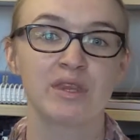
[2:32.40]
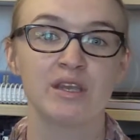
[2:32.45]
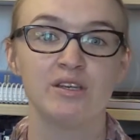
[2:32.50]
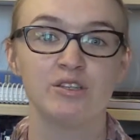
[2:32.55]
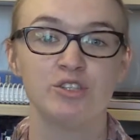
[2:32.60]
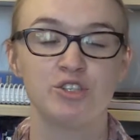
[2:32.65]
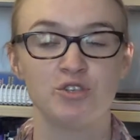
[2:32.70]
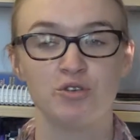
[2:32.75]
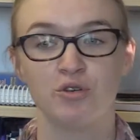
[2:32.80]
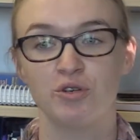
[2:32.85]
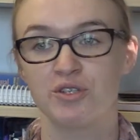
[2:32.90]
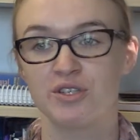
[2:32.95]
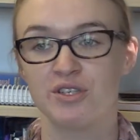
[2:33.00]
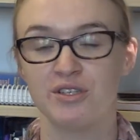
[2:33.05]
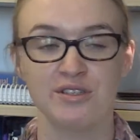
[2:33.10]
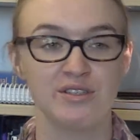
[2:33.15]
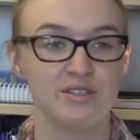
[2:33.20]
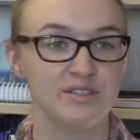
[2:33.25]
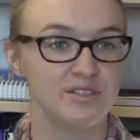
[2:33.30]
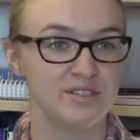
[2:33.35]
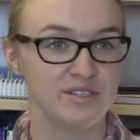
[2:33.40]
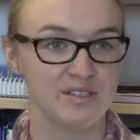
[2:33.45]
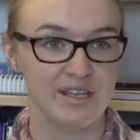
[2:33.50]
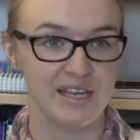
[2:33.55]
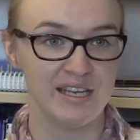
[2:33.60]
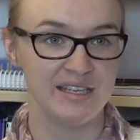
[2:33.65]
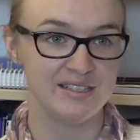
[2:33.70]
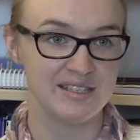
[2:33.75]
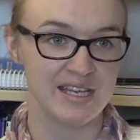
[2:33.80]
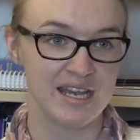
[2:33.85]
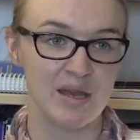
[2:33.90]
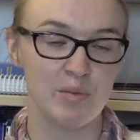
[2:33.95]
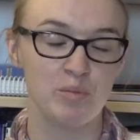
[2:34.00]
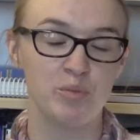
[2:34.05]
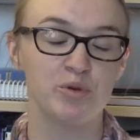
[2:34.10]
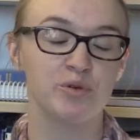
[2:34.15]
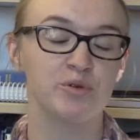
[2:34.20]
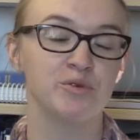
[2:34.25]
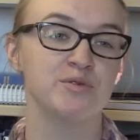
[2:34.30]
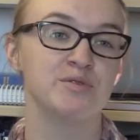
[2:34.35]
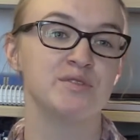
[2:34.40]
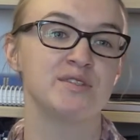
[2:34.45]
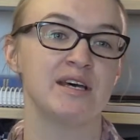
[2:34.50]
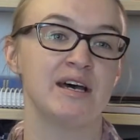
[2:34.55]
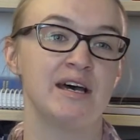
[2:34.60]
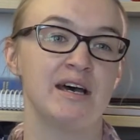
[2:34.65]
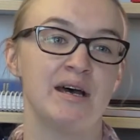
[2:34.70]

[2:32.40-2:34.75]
shortened examples,